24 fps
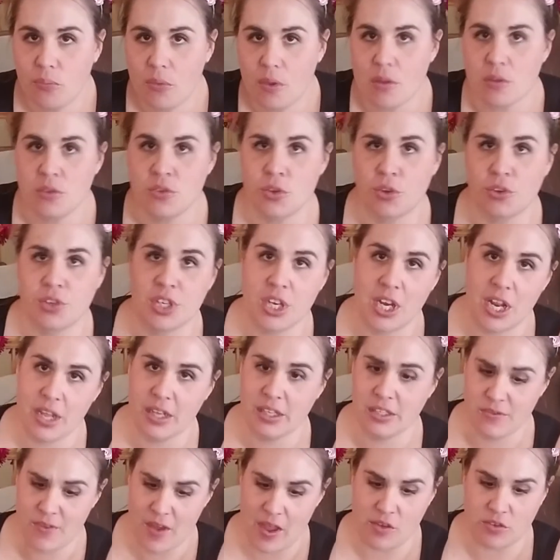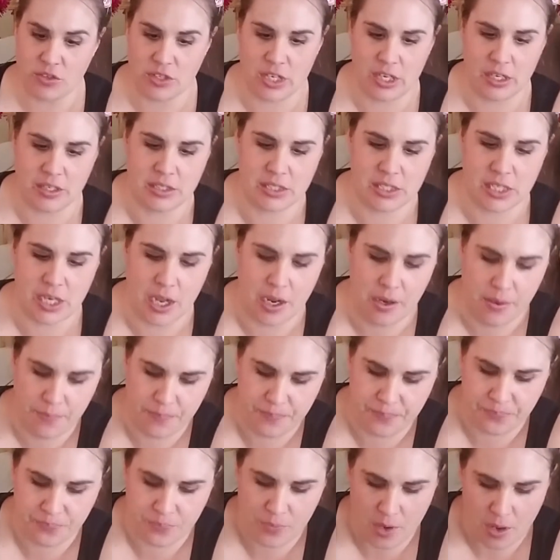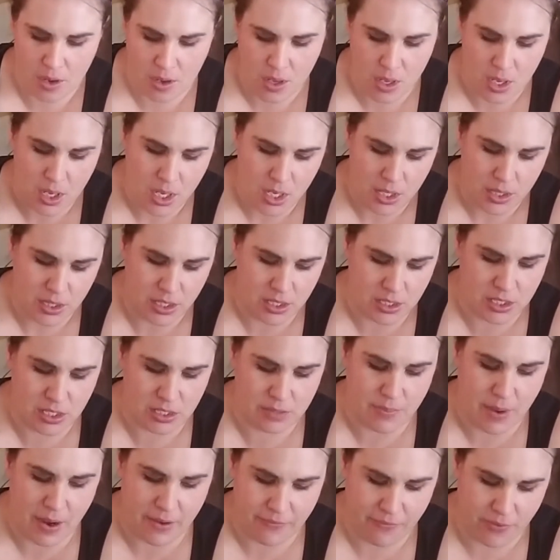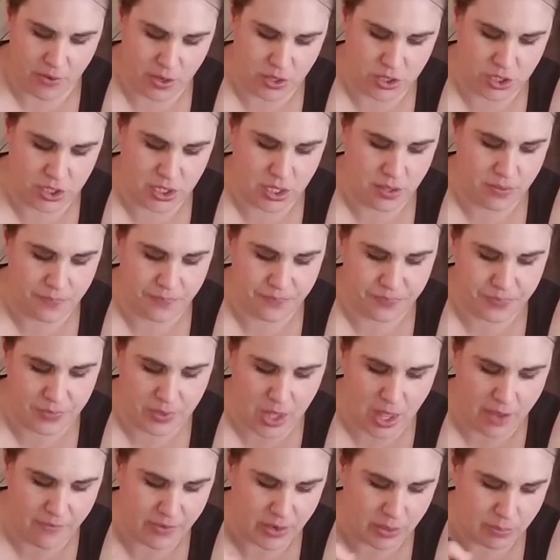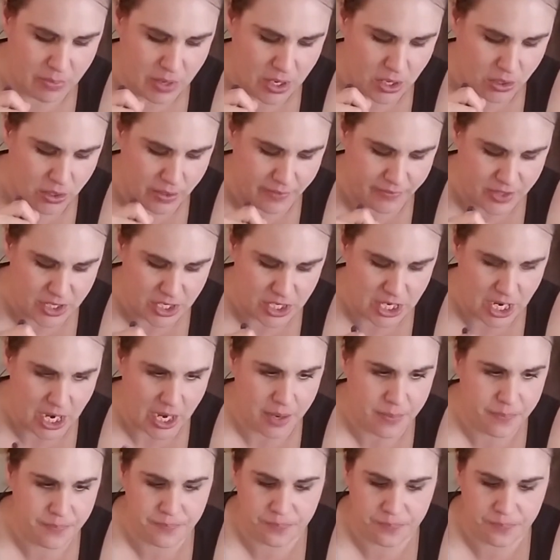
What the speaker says: so today is Valentine's Day. This is my first loving meal of the day.